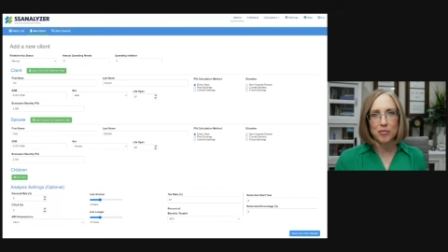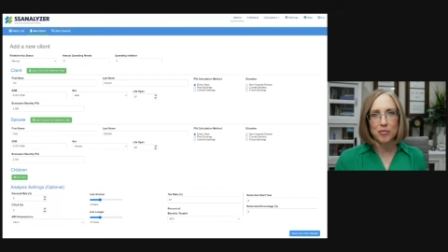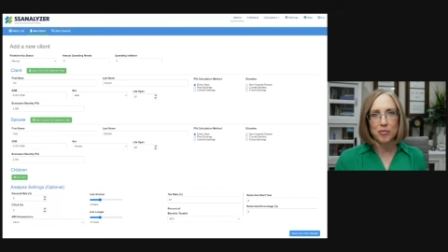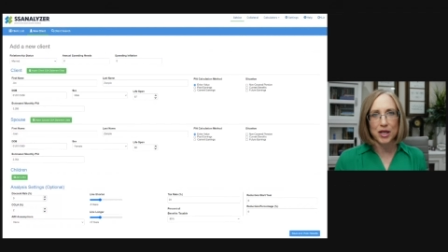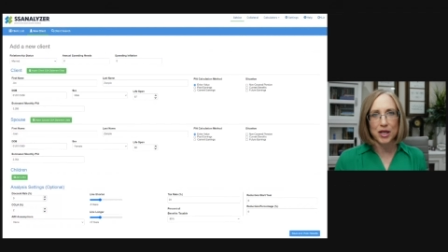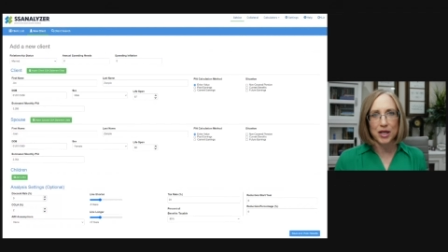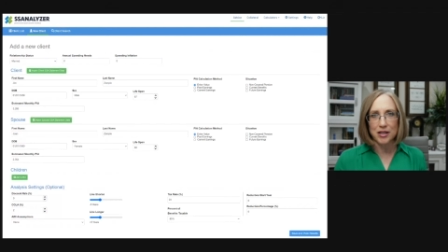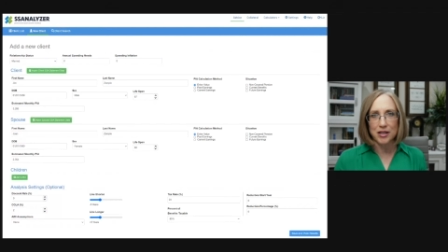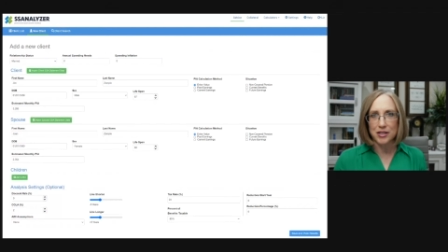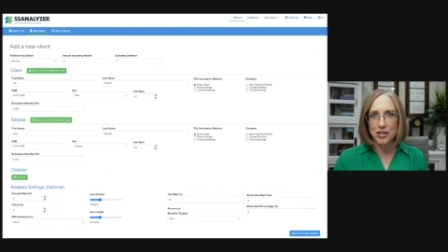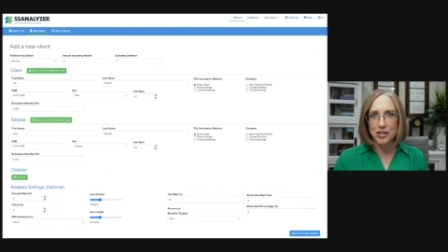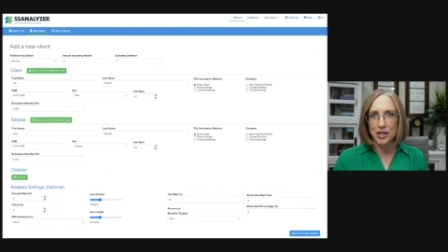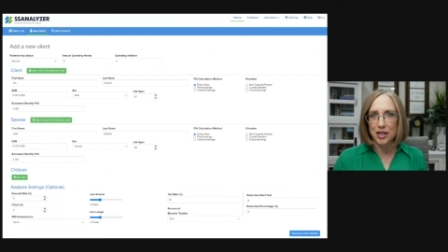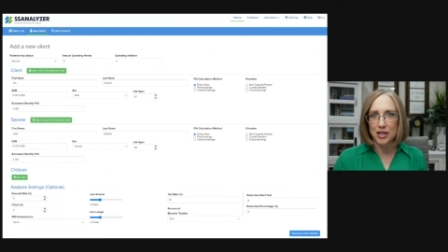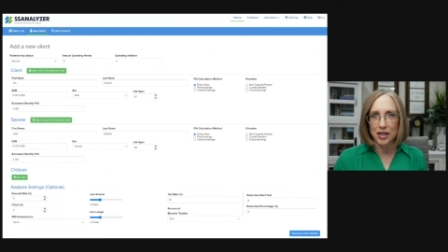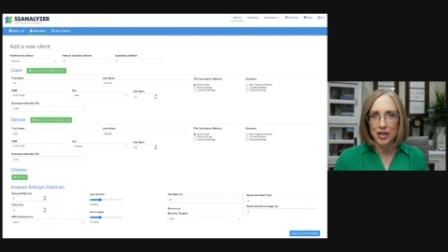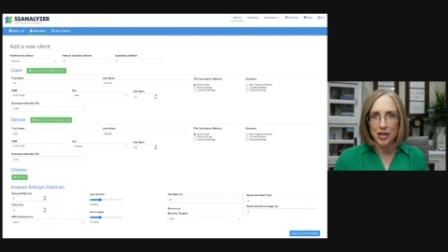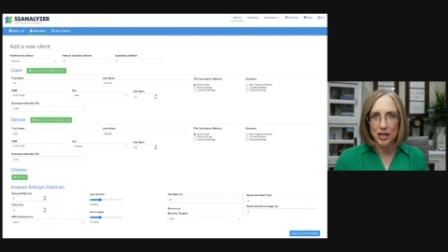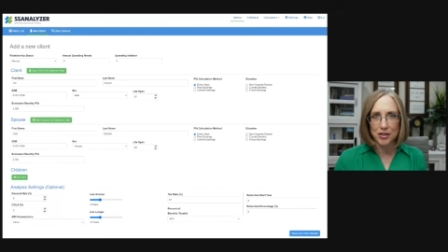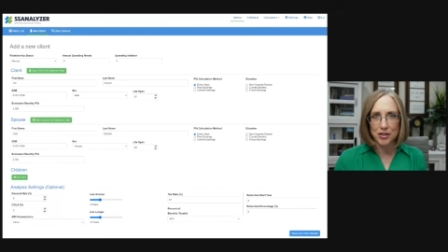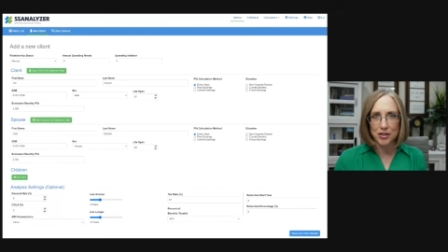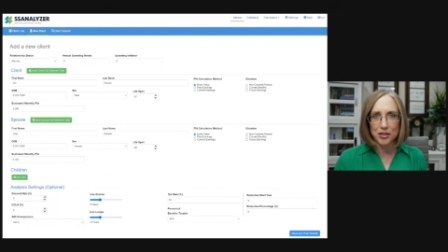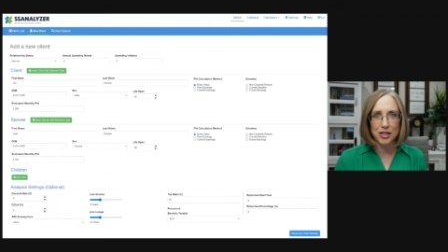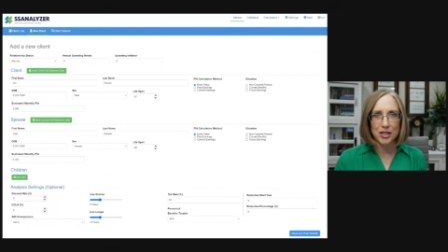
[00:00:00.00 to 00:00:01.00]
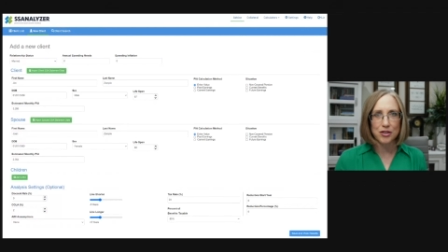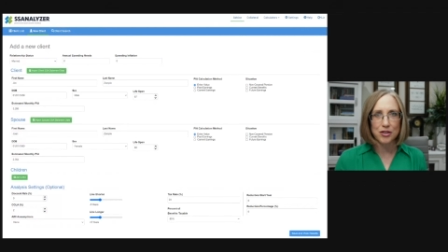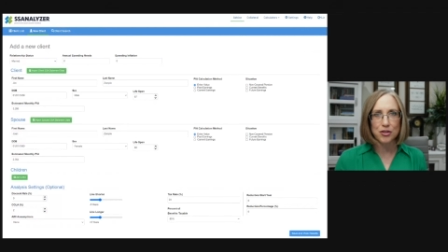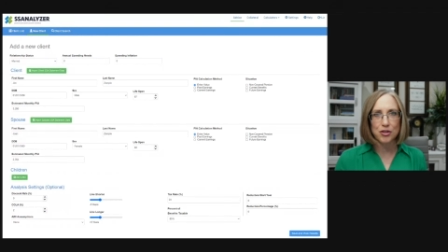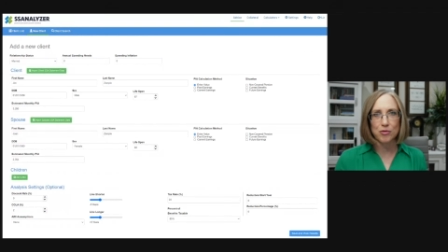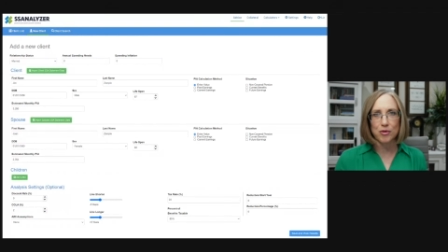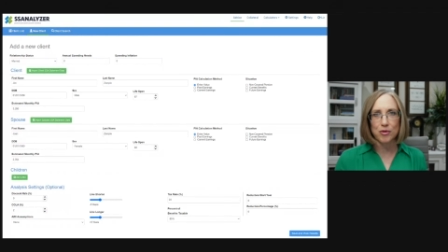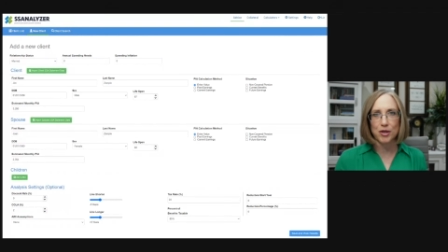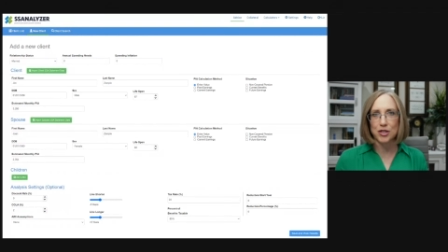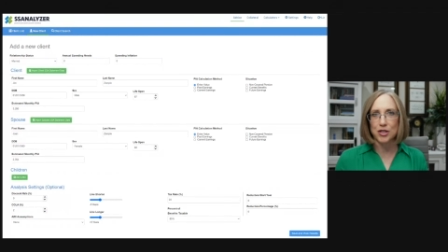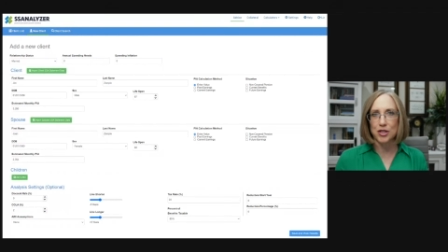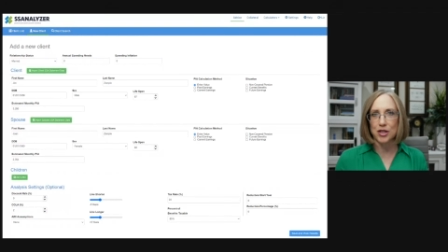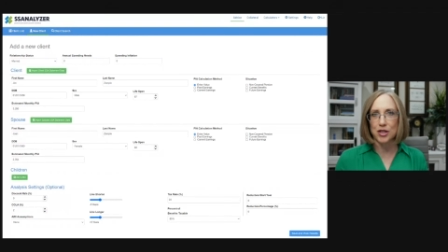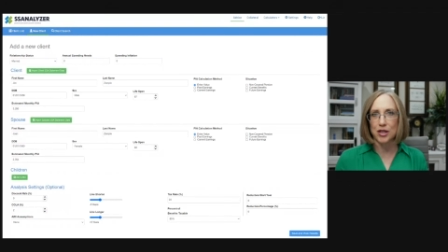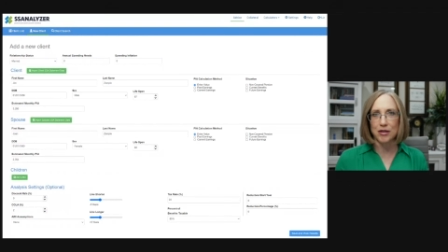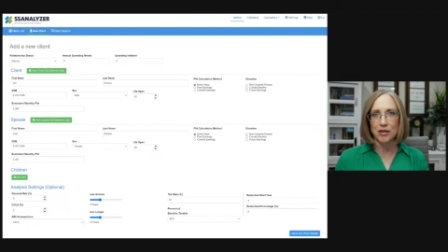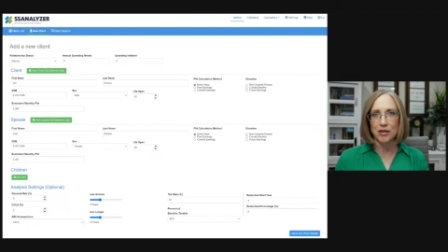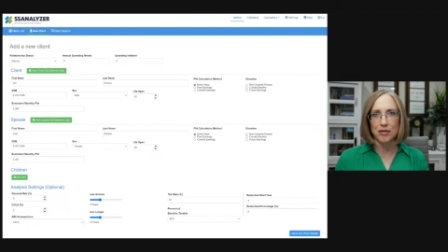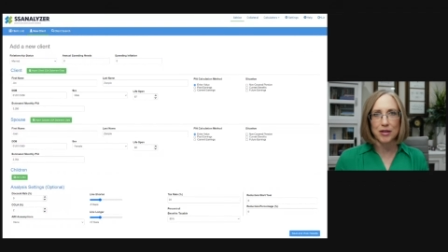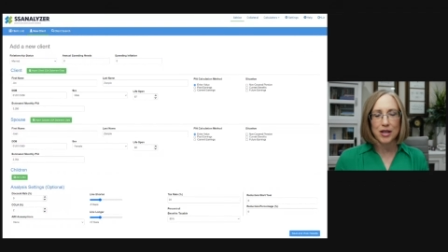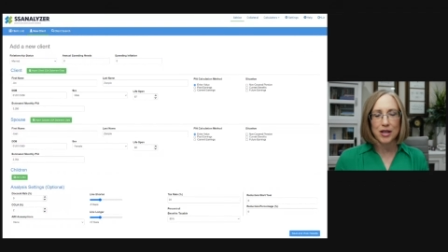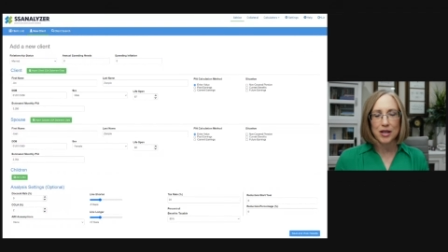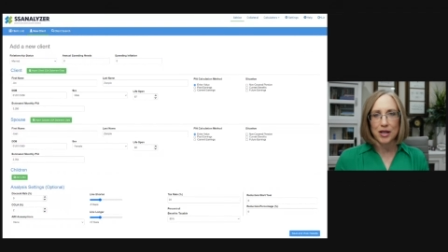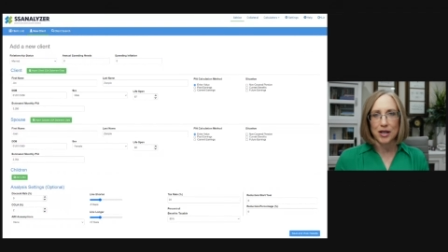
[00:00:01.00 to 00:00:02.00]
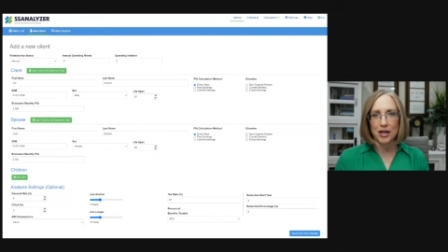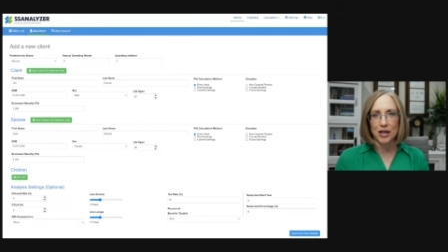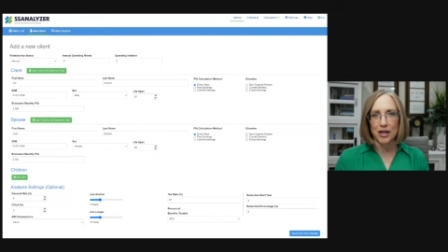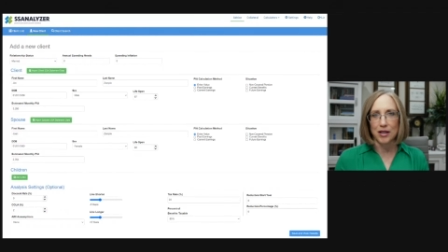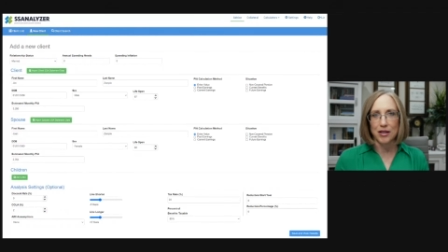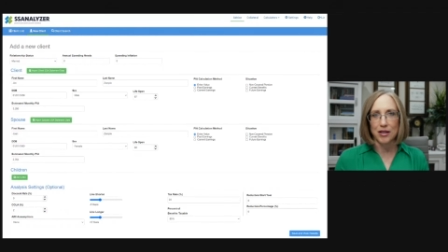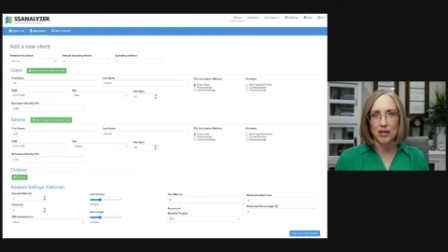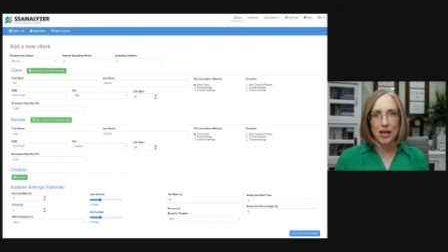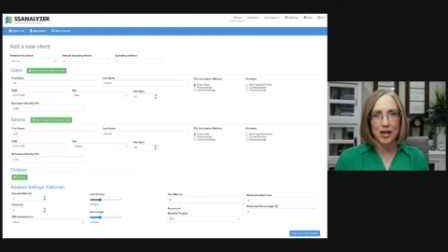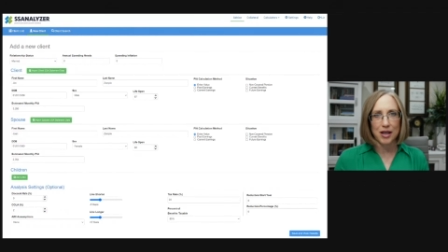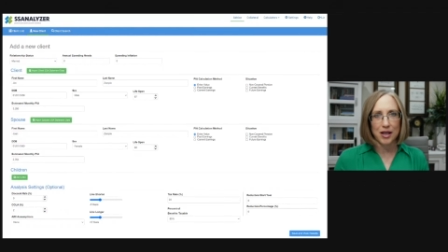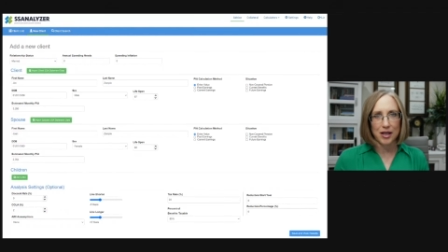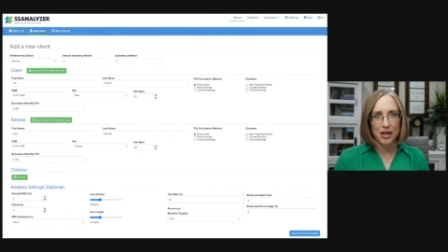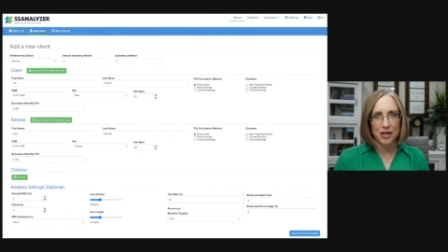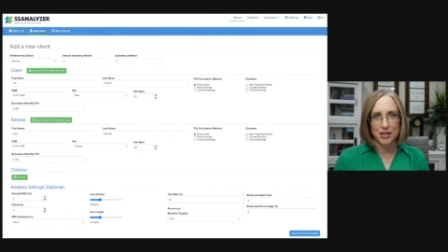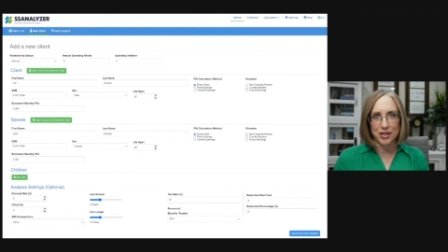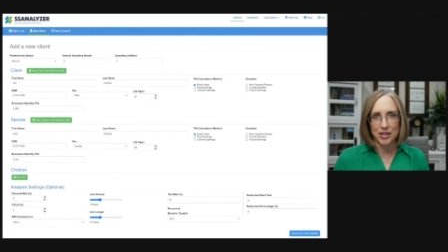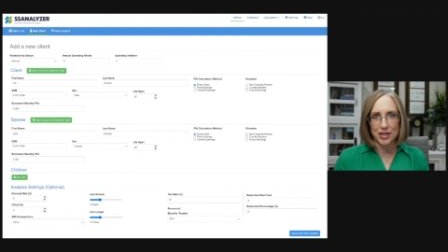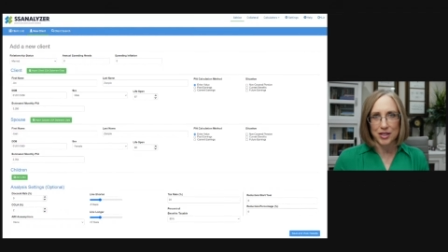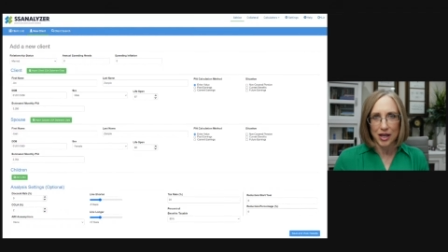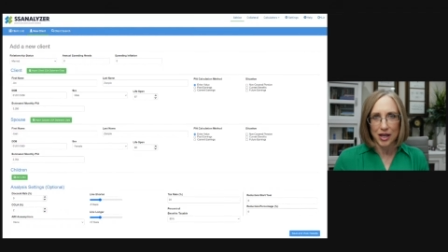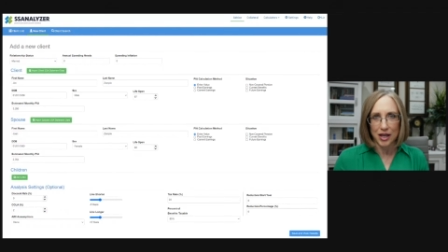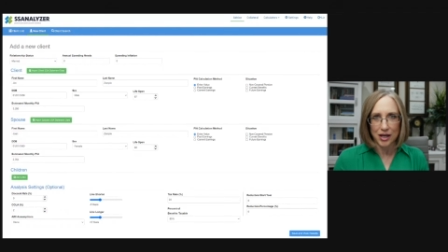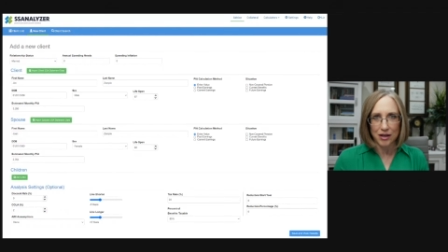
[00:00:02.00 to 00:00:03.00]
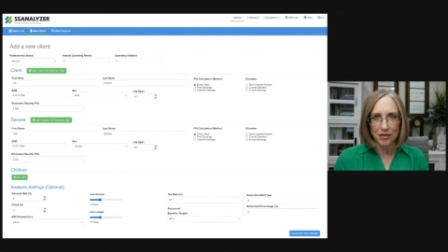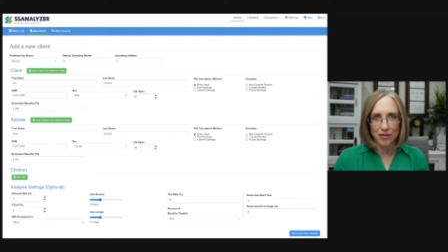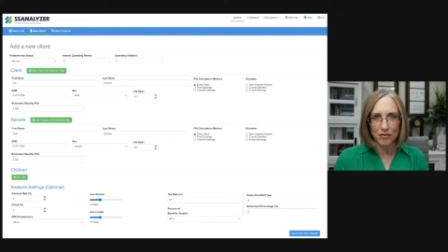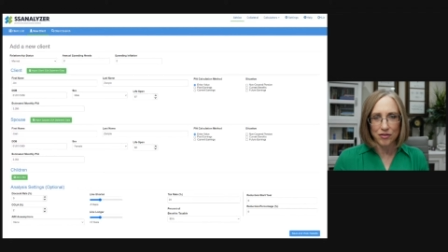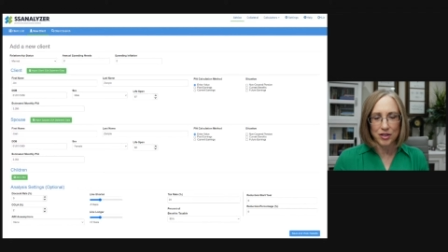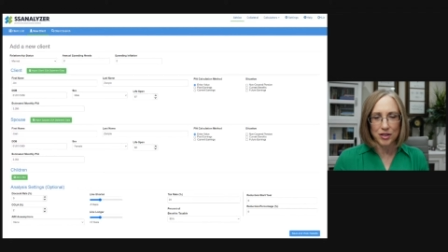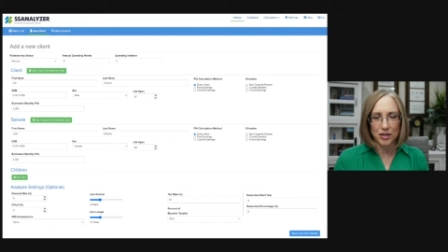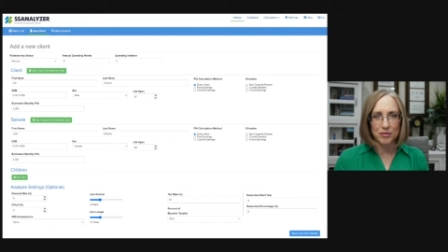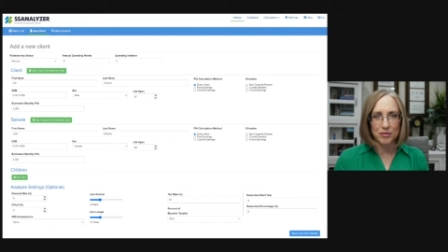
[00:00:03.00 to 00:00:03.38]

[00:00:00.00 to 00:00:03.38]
because in their situation, uh, they had saved